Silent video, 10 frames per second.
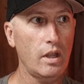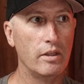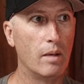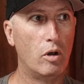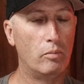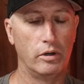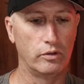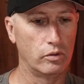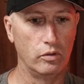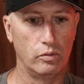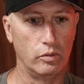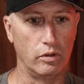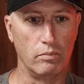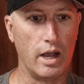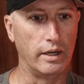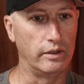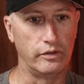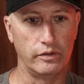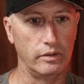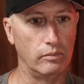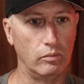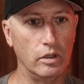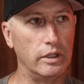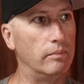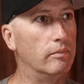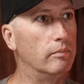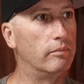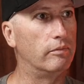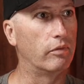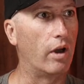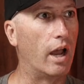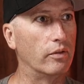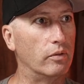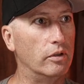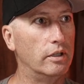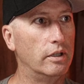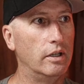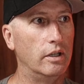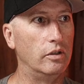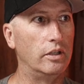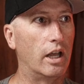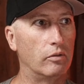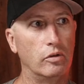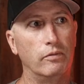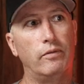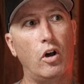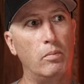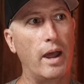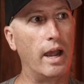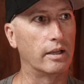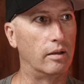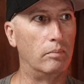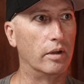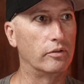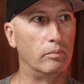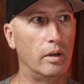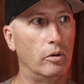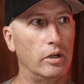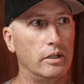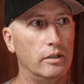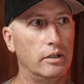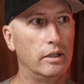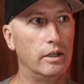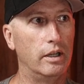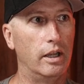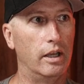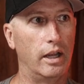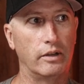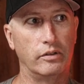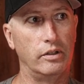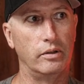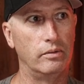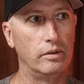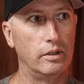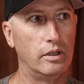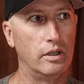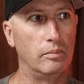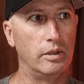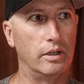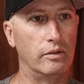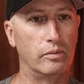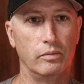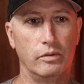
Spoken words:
that moment of truth when your mind is really frazzled, you got to fall back on muscle memory and execute. Because